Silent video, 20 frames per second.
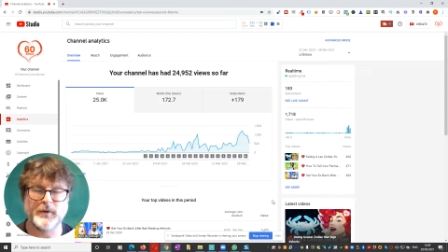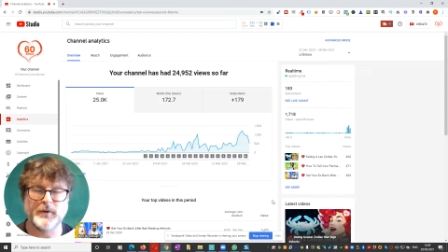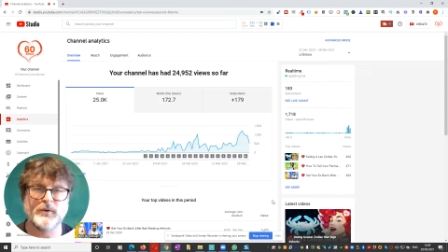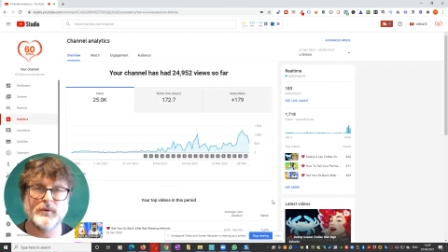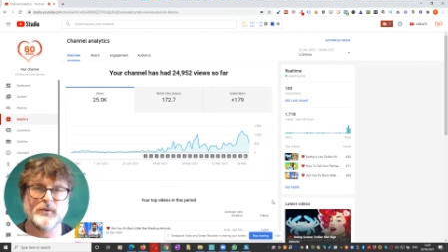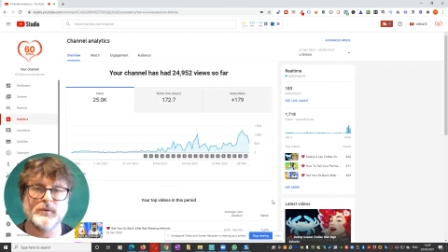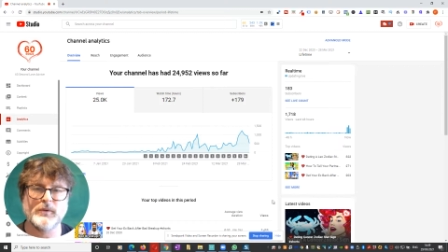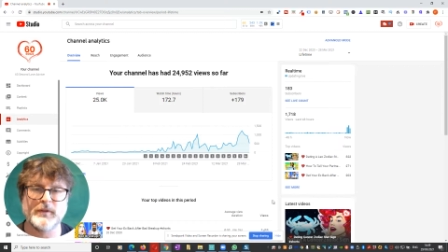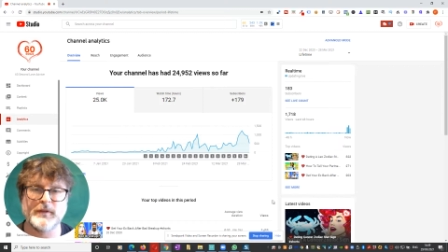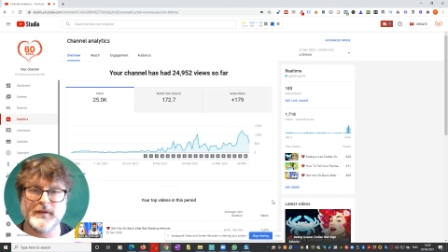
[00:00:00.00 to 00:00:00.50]
We
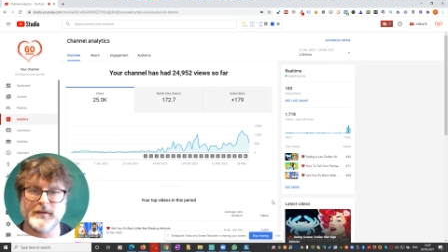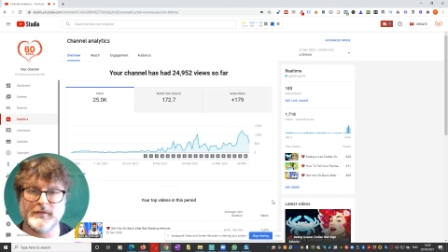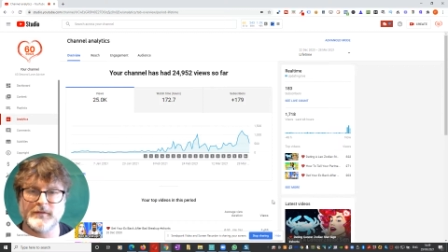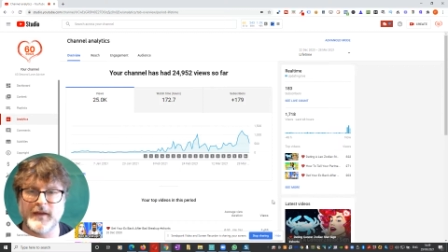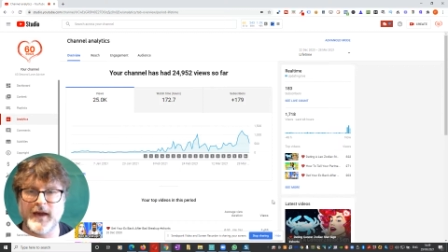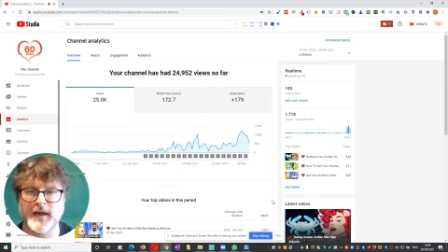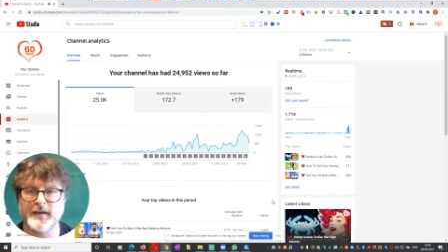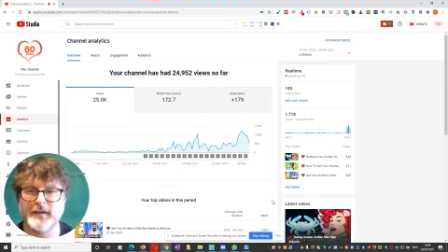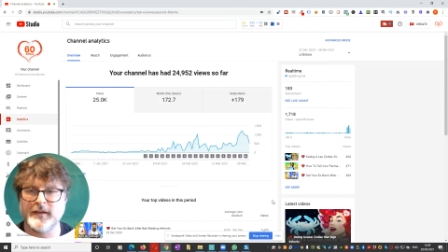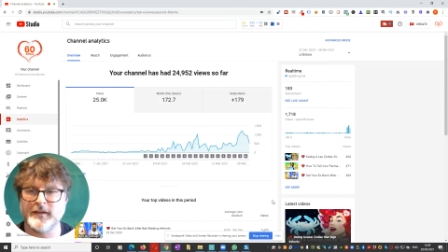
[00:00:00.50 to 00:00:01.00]
call these
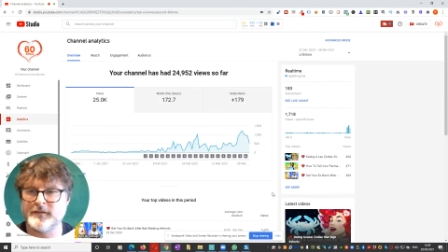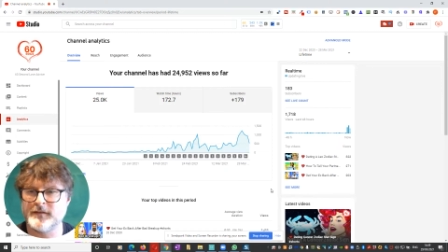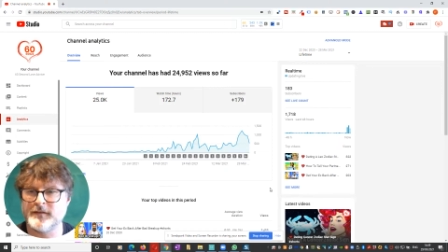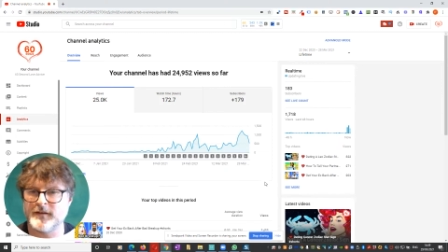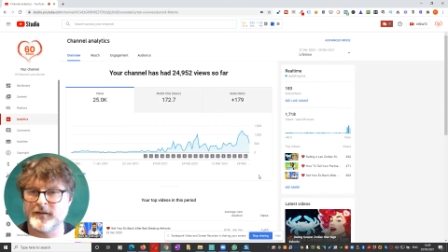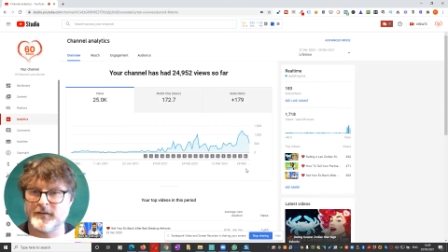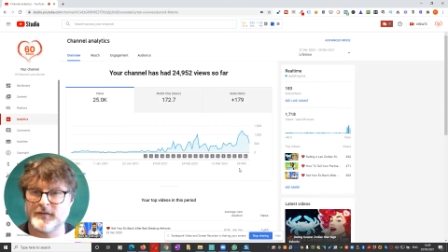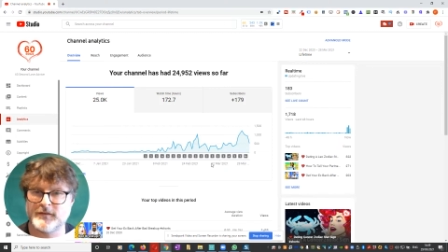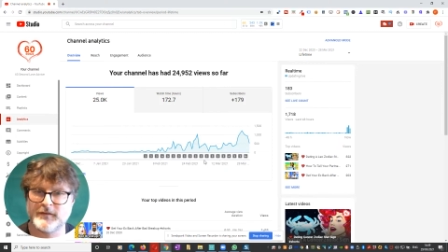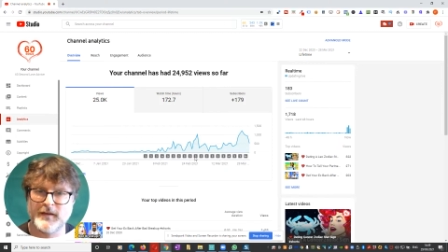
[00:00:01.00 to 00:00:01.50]

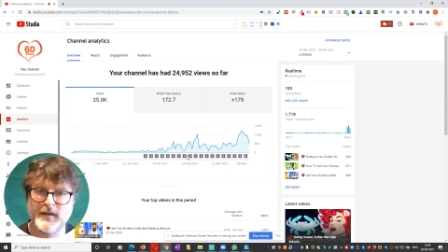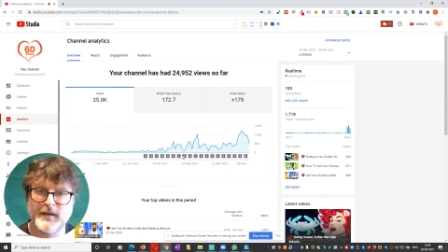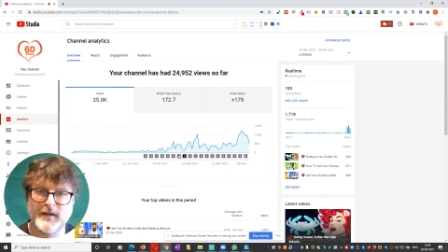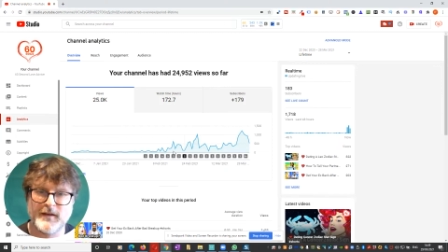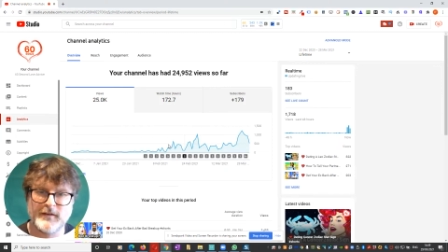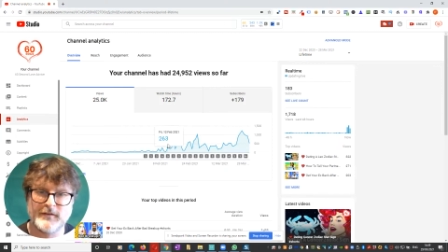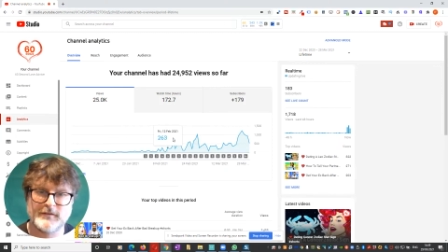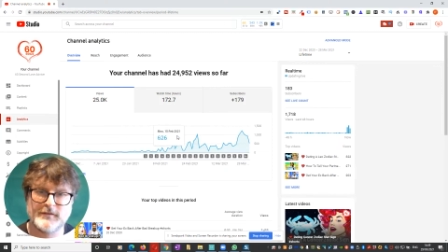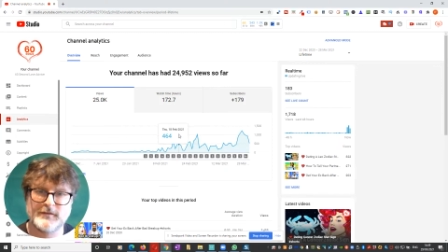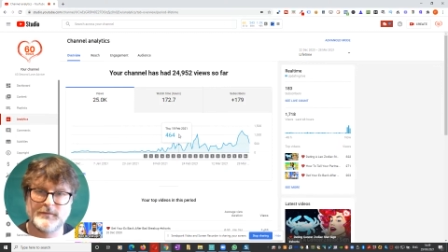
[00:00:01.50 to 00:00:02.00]
analytics
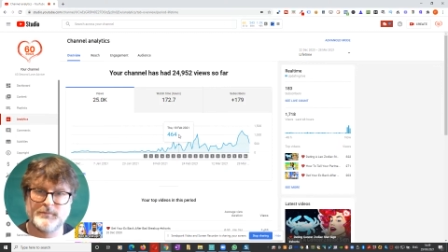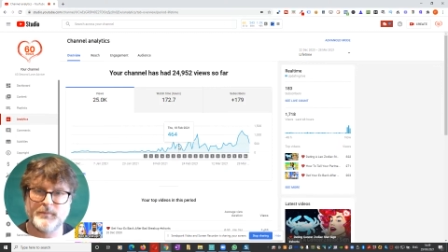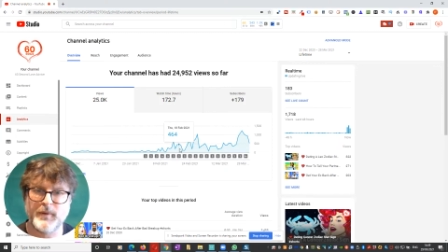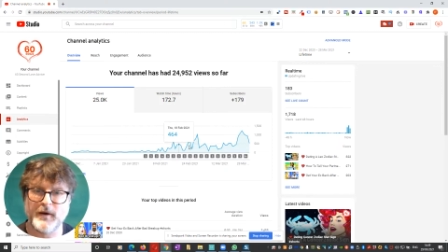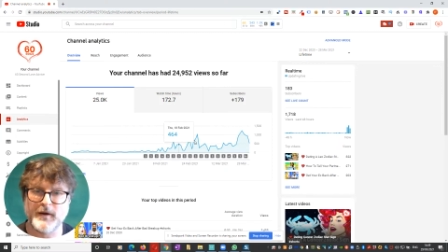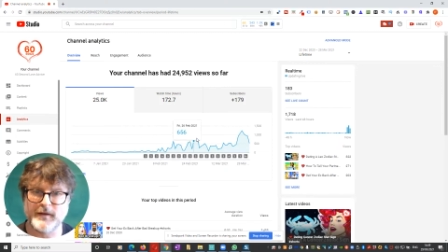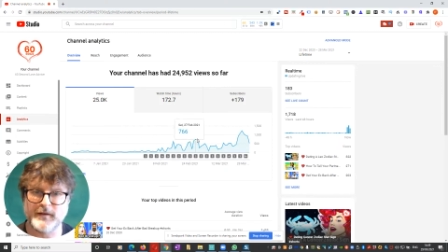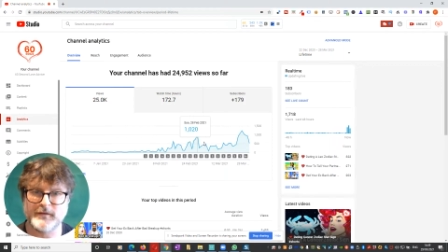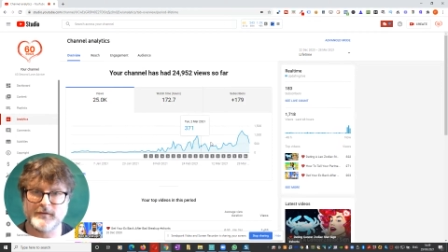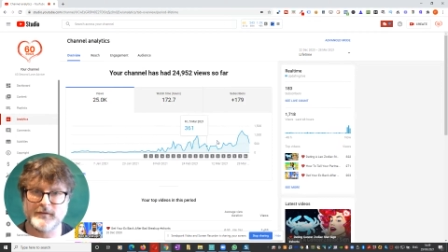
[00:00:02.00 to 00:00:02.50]

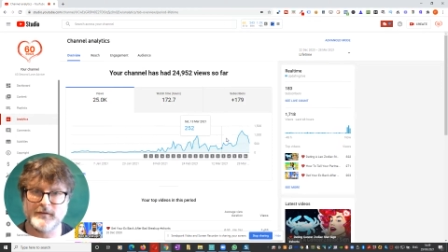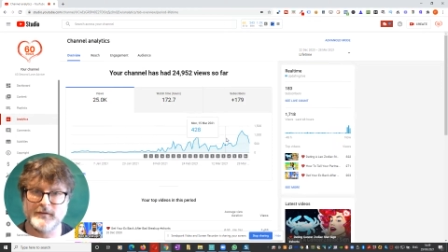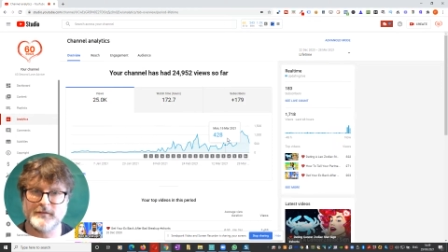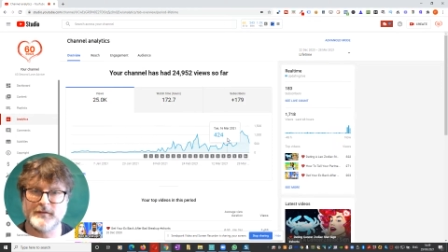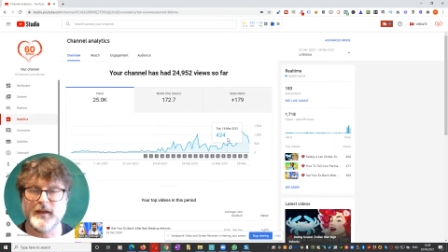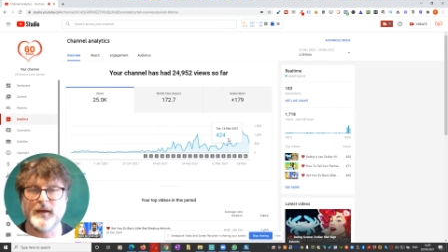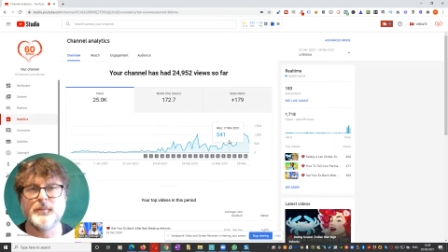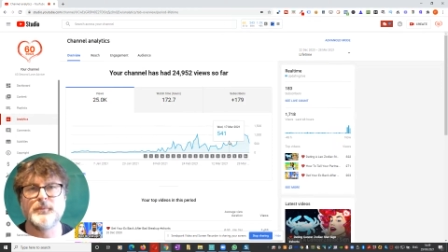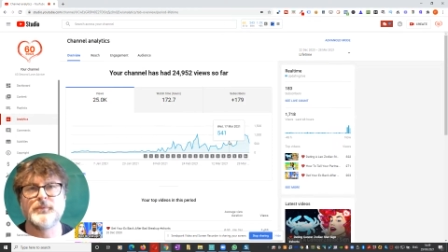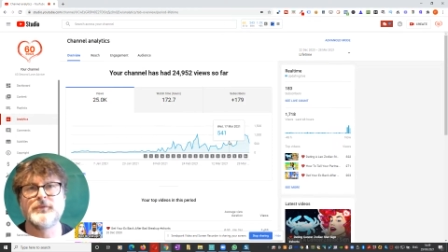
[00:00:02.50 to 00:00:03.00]
spikes and
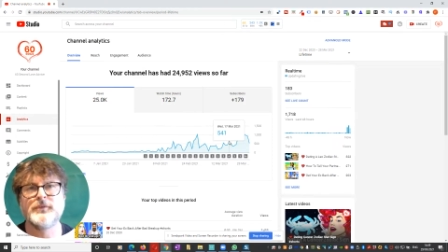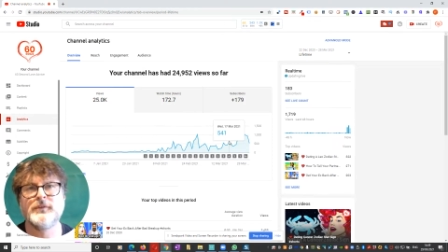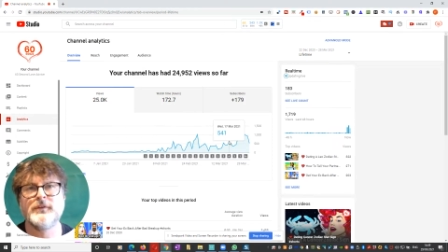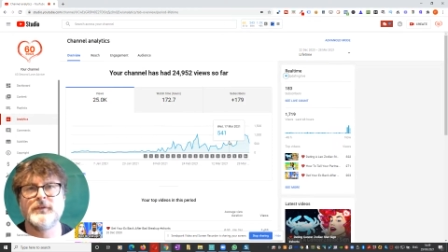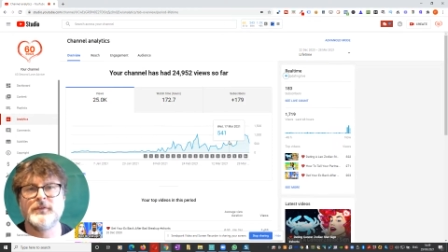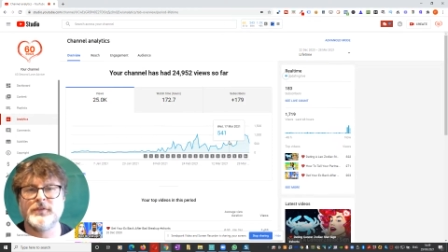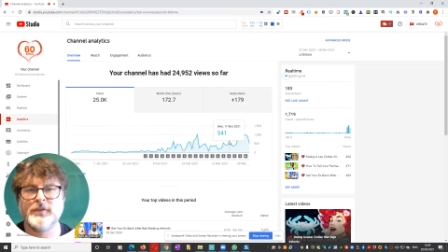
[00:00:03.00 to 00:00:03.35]
dips,